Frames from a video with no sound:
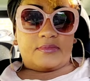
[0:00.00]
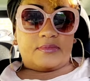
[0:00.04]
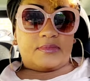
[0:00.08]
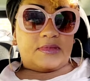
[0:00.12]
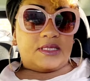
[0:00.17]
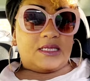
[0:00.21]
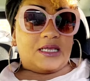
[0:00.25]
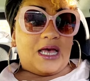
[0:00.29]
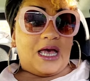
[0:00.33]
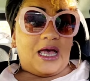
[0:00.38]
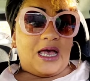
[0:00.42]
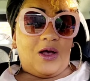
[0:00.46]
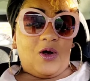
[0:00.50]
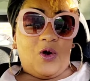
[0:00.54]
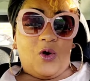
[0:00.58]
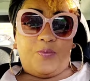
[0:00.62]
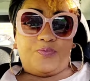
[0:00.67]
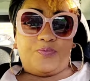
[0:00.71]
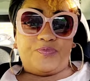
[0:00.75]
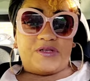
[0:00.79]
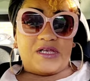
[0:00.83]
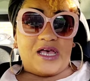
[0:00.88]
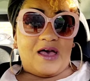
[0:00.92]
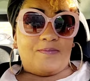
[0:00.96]
I hope
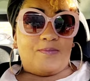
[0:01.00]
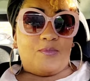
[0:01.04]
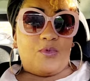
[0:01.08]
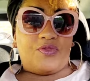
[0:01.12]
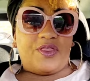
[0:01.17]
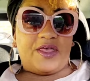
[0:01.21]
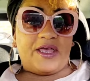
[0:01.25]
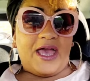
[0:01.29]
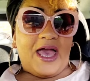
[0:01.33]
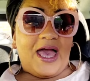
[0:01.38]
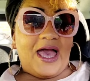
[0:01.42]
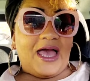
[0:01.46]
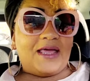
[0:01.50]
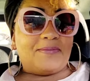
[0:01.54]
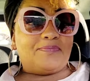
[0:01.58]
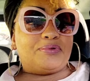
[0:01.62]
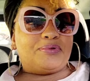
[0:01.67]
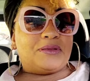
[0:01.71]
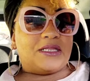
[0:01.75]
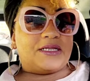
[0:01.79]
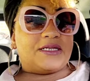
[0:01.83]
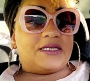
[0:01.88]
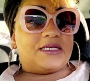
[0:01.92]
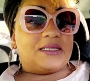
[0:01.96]
to have more. They had
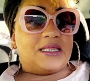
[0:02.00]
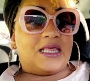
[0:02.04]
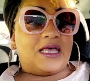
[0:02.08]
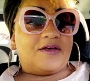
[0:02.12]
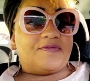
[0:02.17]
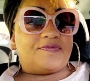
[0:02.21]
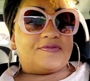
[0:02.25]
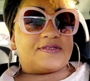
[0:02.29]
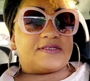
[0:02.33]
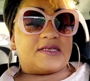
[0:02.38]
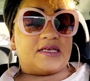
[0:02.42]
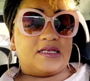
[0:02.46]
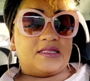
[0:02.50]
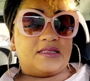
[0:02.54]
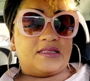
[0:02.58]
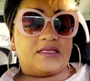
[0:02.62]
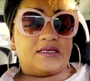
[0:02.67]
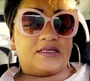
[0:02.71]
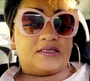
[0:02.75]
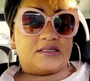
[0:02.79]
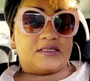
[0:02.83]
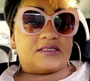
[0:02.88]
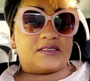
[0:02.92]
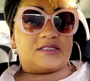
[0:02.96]
plenty left in
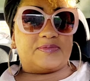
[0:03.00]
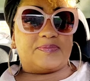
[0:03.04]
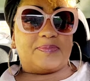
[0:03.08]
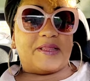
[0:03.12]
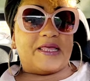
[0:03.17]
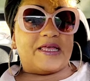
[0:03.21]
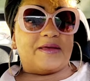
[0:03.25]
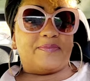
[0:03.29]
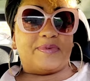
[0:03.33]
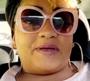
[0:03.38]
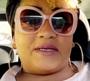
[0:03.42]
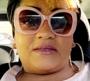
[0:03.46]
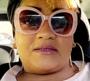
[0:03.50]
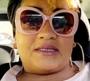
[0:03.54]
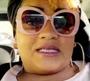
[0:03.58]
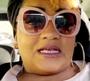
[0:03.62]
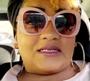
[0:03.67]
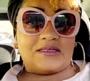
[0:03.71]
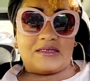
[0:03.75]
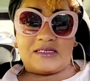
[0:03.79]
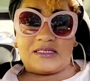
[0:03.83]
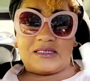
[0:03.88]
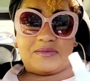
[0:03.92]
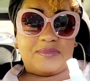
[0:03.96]
the display, but that
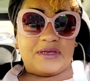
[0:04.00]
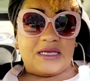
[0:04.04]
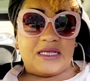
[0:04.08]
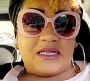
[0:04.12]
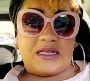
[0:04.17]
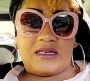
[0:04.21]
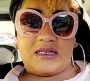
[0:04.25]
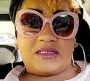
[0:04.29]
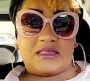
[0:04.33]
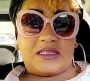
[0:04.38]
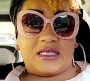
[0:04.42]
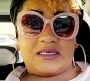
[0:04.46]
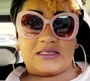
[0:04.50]
doesn't mean anything.